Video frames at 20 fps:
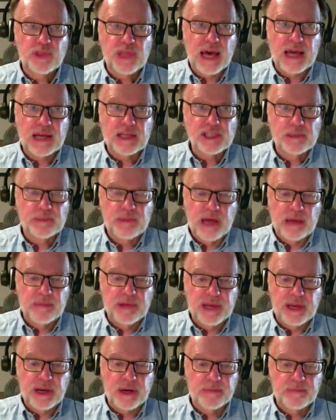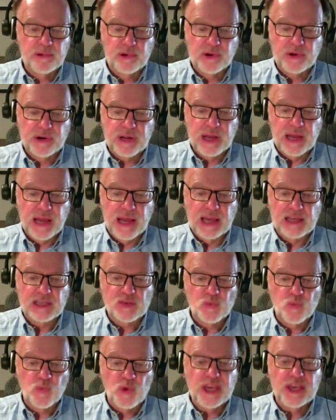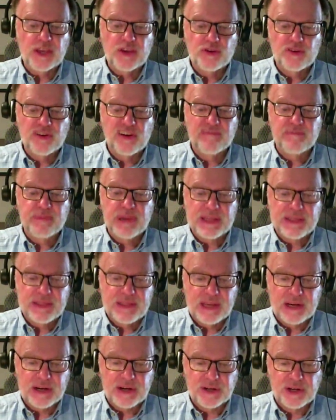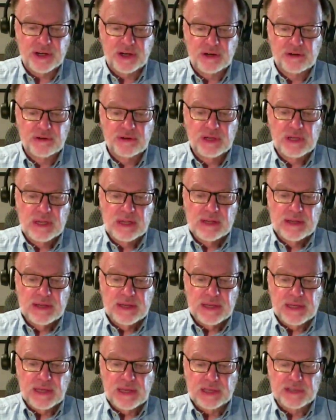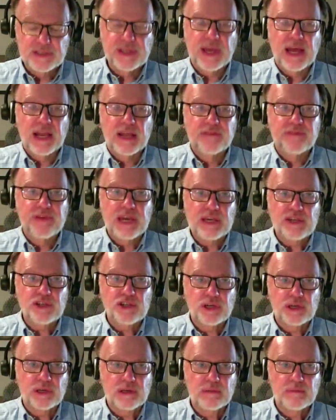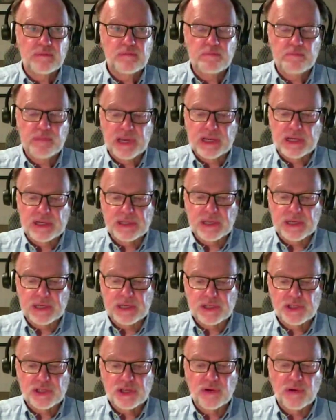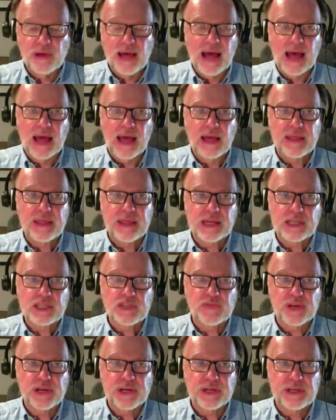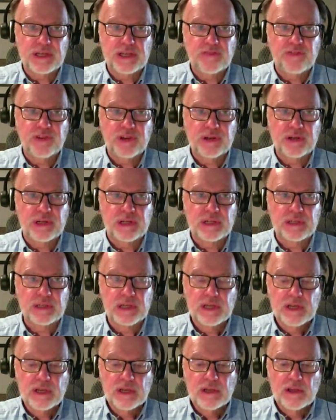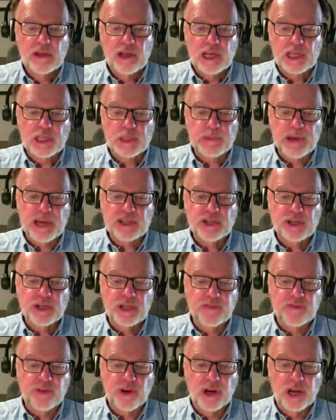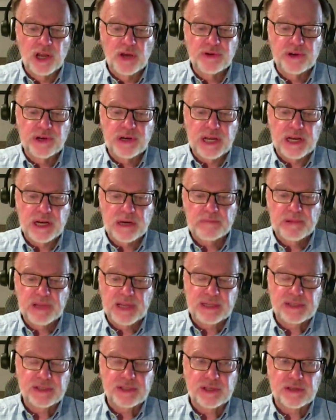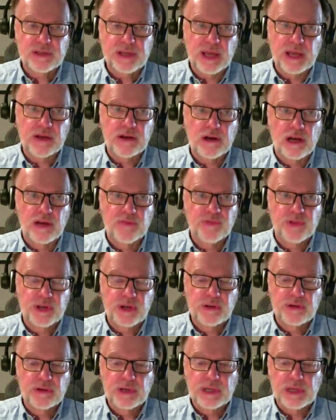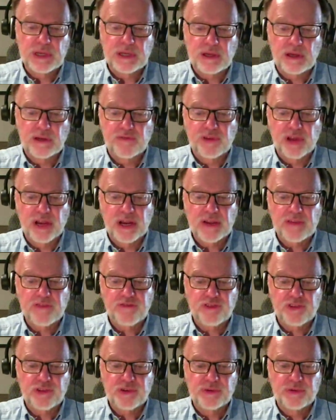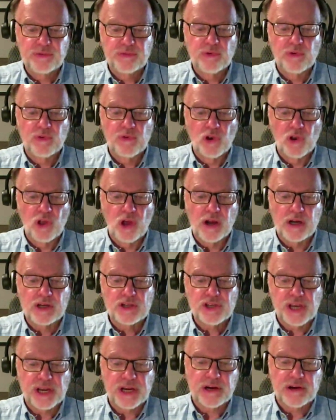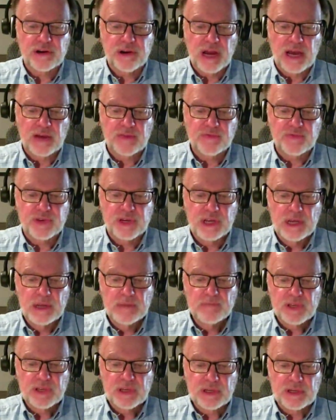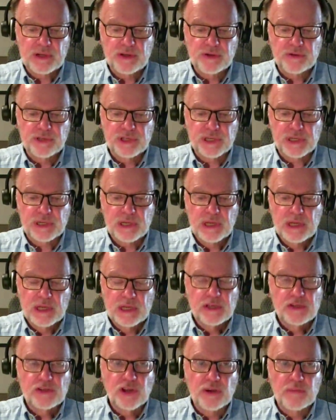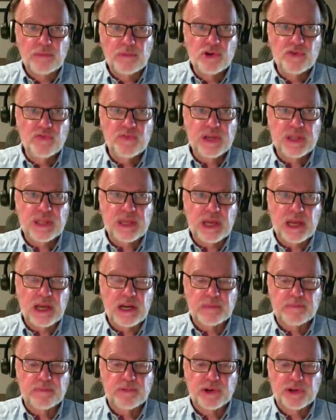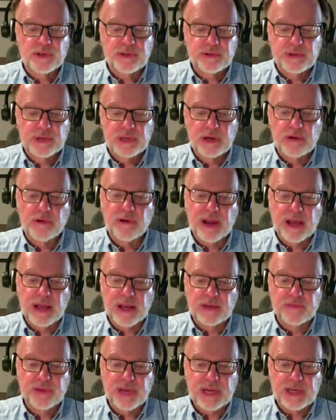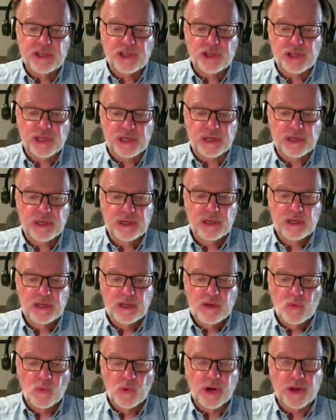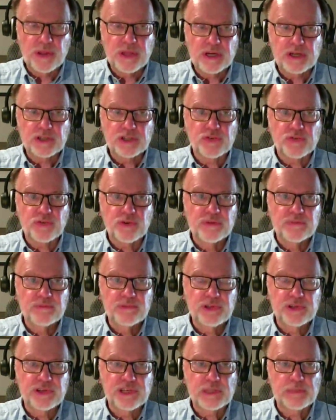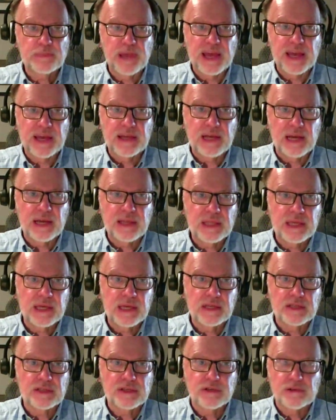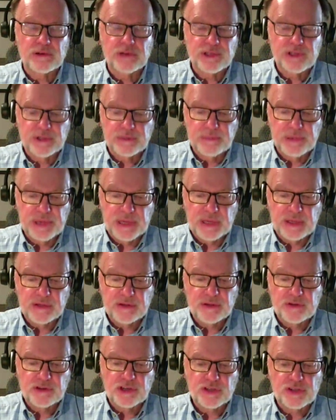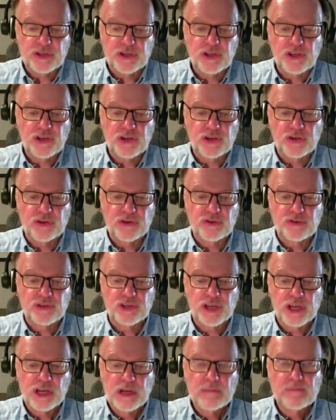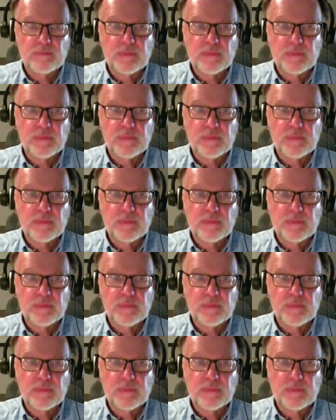with Addis Ababa Airport, as we who have been there know, is the elevation, because it is so high that it's very difficult, especially for loaded airplanes, to take off, and only a very few large aircraft can use it. So moving the airport to a lower elevation where there's room to expand, I think is going to be just a huge